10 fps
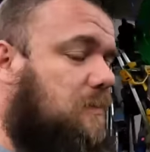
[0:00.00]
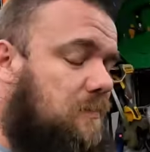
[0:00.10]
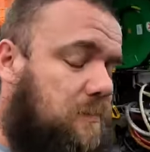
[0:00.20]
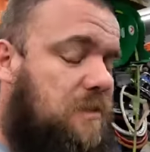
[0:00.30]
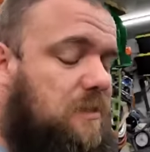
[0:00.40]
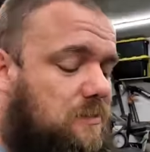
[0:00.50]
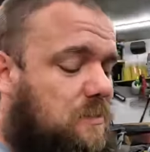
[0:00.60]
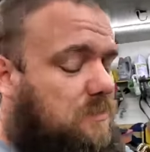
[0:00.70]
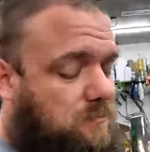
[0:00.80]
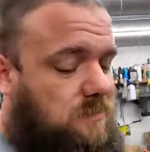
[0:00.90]
I'm going to
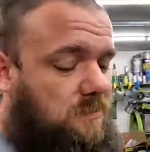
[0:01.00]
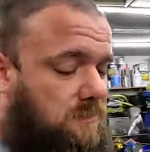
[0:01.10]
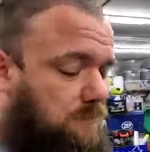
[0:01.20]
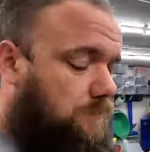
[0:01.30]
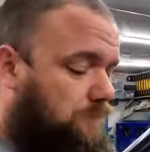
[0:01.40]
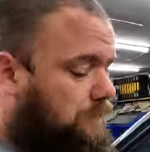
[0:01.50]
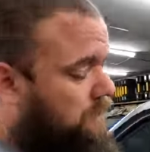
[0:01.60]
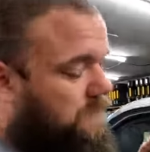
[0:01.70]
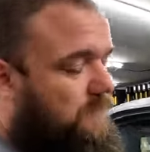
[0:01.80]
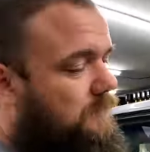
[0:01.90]
attempt
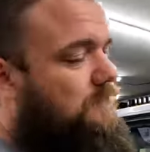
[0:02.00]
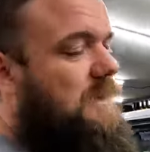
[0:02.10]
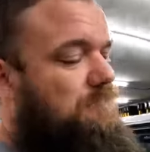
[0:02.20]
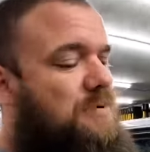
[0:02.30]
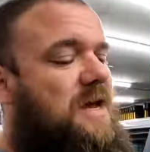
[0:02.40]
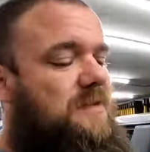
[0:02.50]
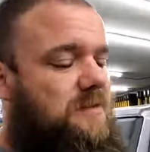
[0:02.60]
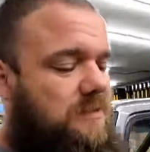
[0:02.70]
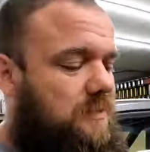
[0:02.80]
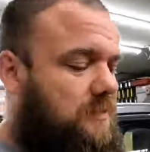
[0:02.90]
my
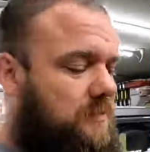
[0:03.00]
best